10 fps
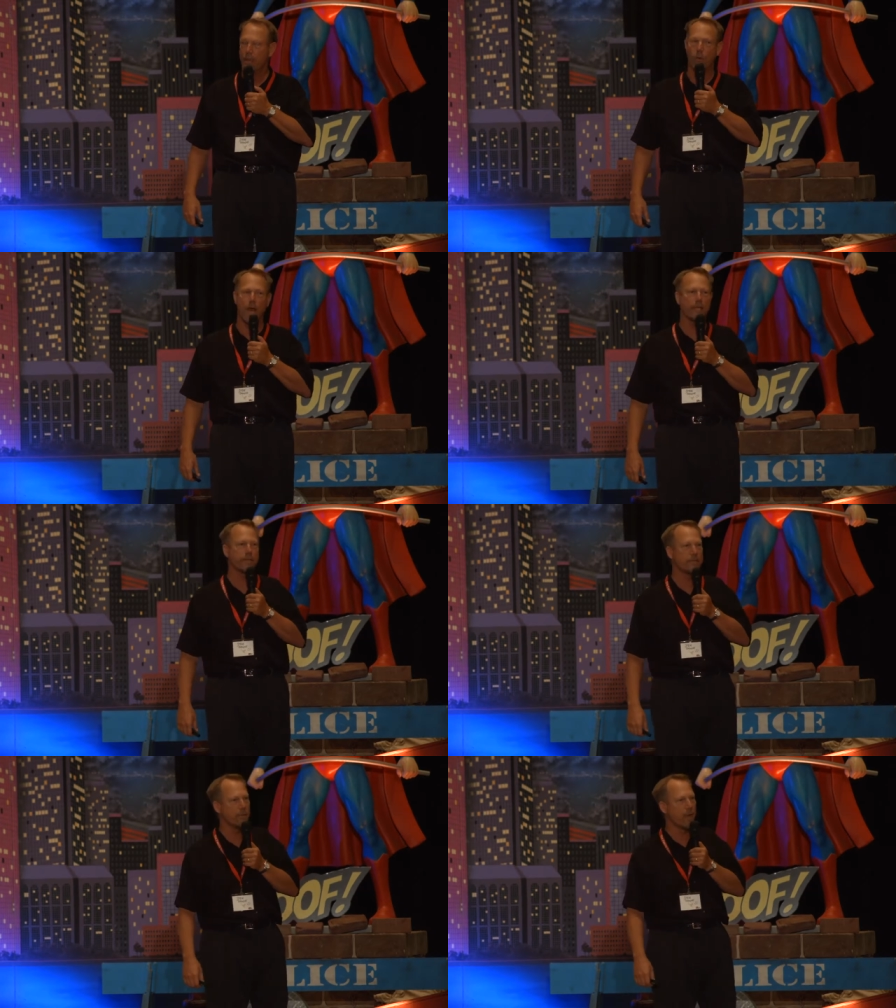Well, I
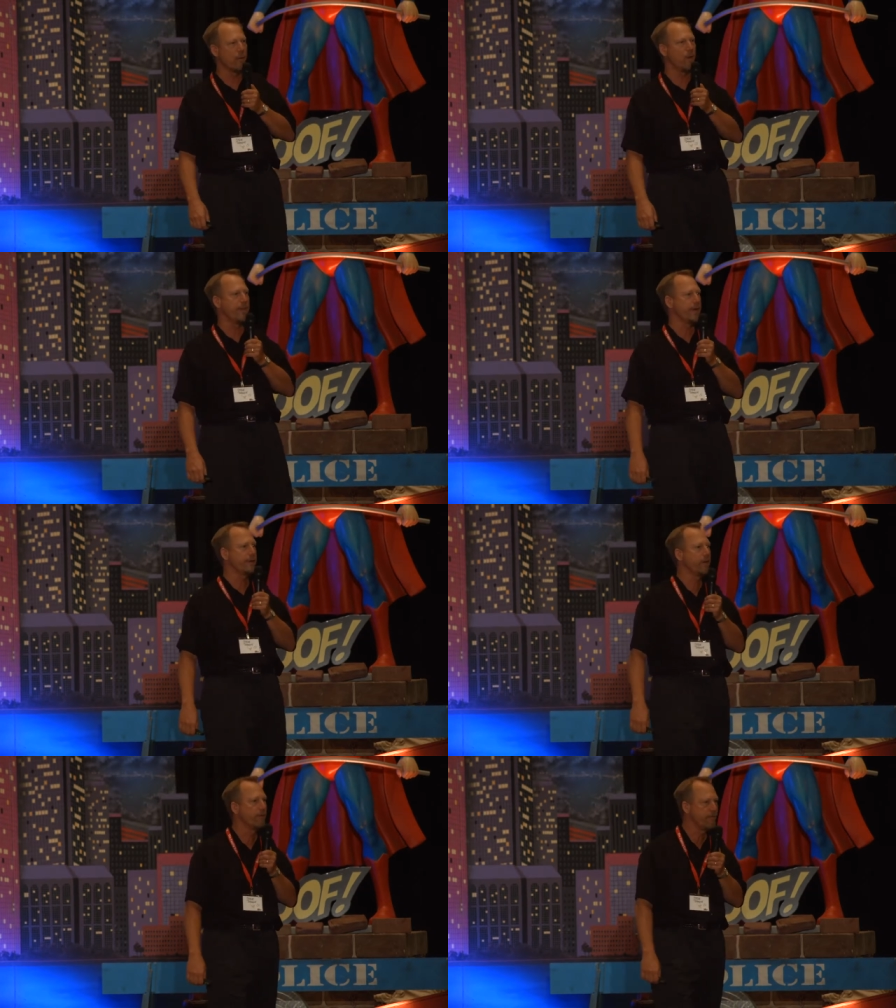could see right away
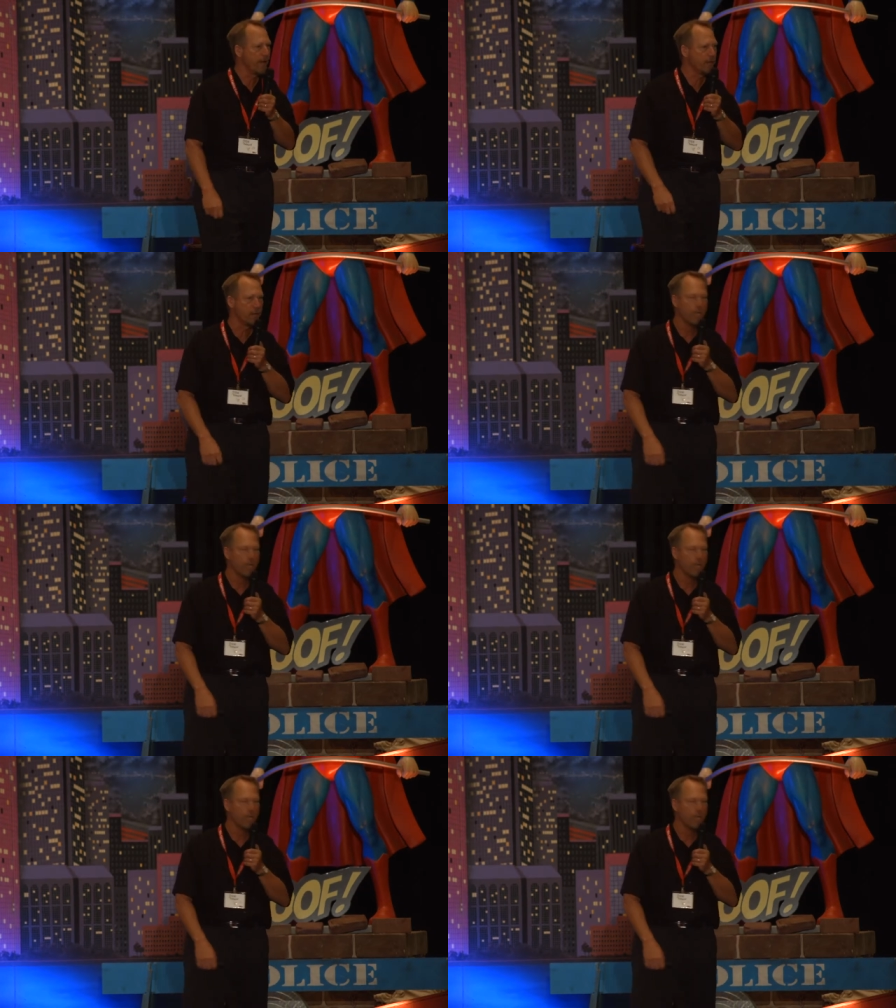that terrified